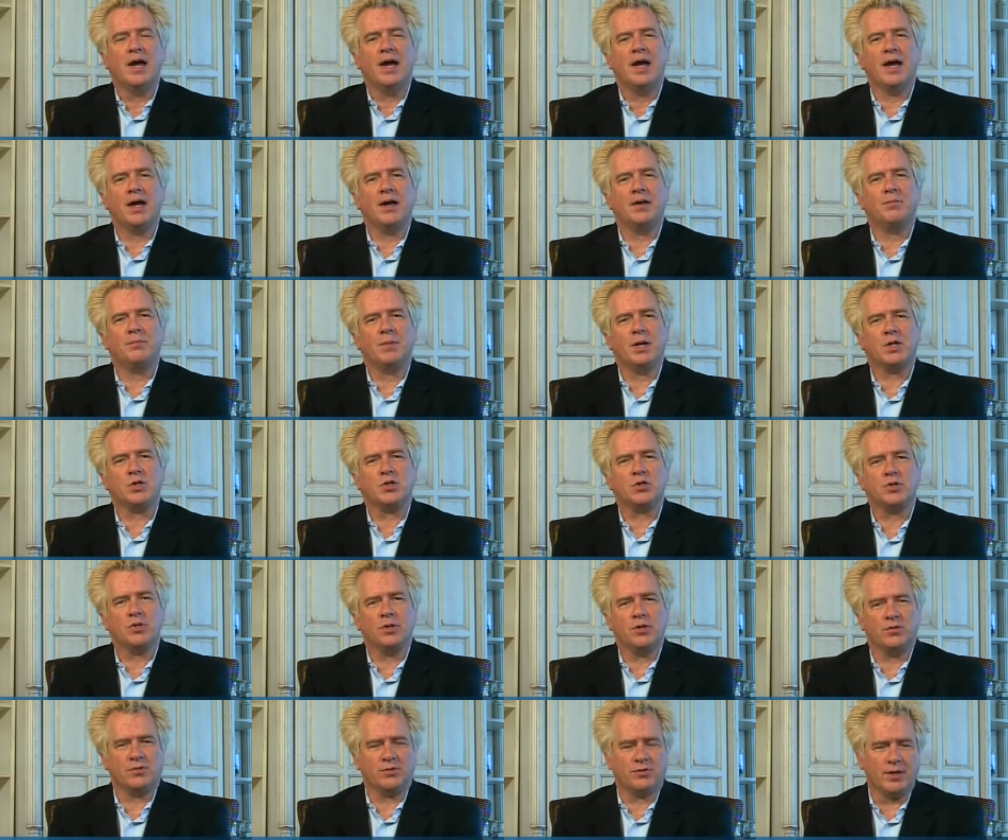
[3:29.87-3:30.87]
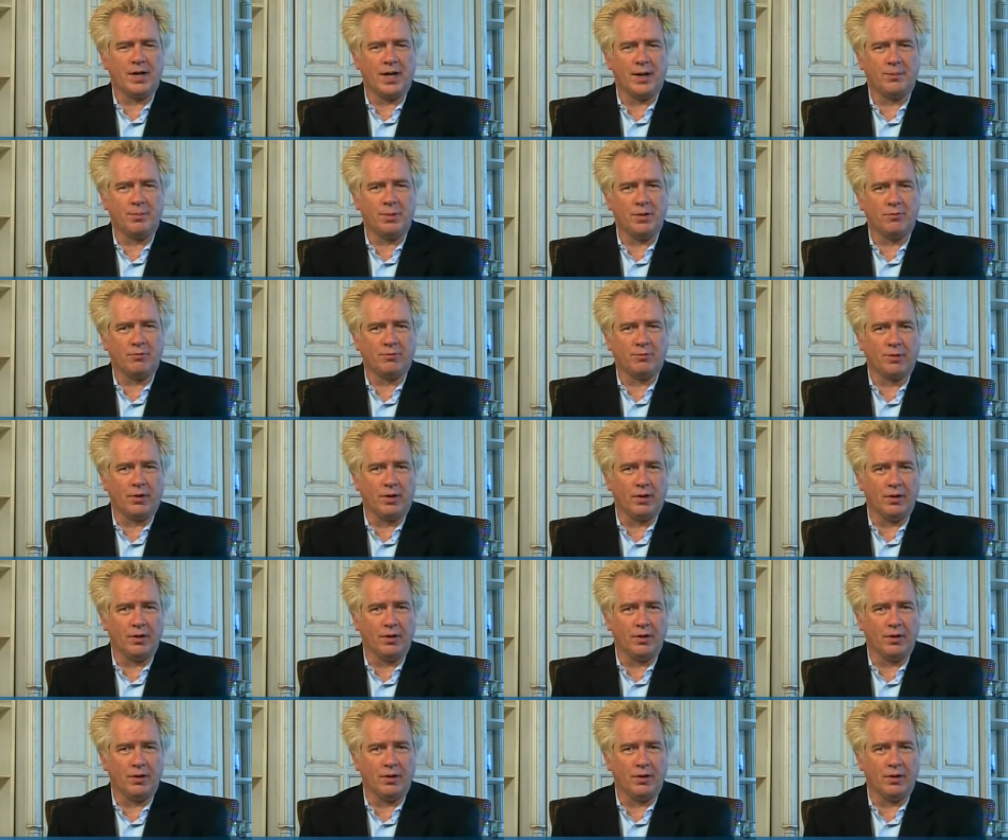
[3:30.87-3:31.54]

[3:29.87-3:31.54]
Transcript: and make sure you stop in for